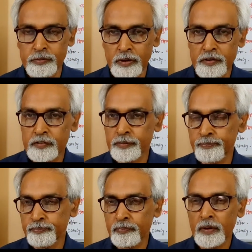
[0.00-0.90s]
words.
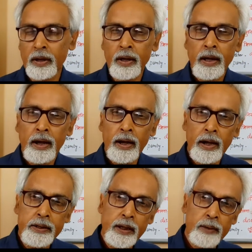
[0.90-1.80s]
I
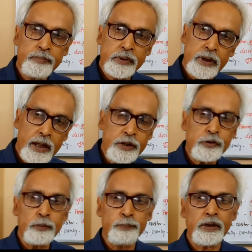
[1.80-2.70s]
have tried
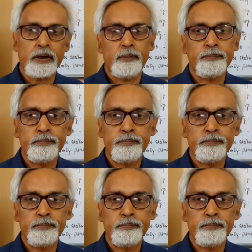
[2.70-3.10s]
to pick up,